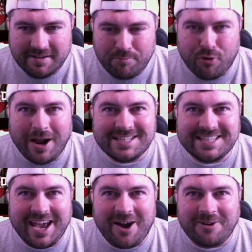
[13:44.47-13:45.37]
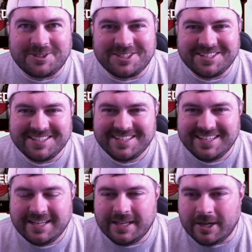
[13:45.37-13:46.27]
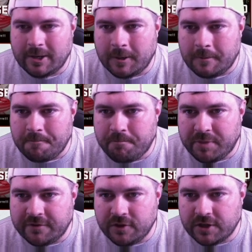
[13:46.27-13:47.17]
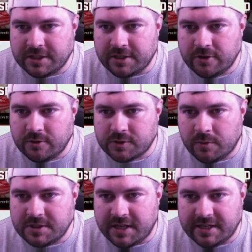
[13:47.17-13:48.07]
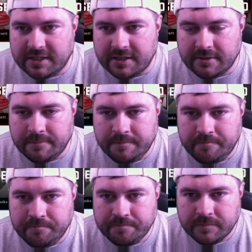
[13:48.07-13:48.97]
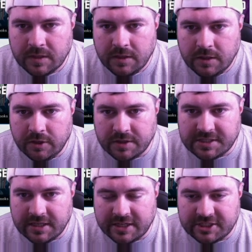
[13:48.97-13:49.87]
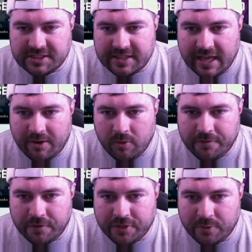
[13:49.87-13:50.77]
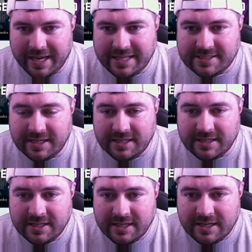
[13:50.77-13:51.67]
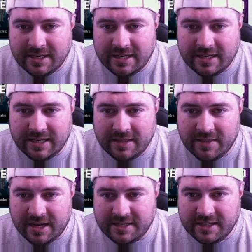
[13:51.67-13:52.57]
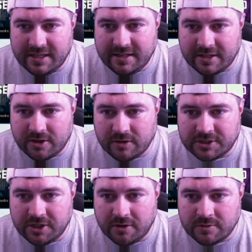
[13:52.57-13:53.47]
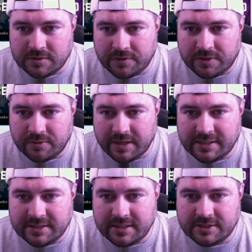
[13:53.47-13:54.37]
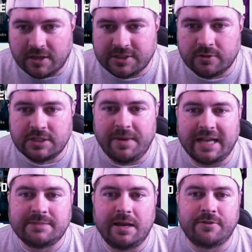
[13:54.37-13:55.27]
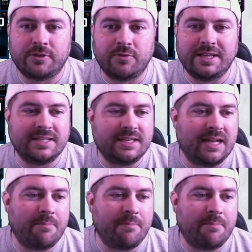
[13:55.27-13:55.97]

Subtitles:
Price gouge. But if you look at the newest ones that I did, you can see I just did that one for $318. And then I did the Chris Jones for $318. So I sold these back to back for $318.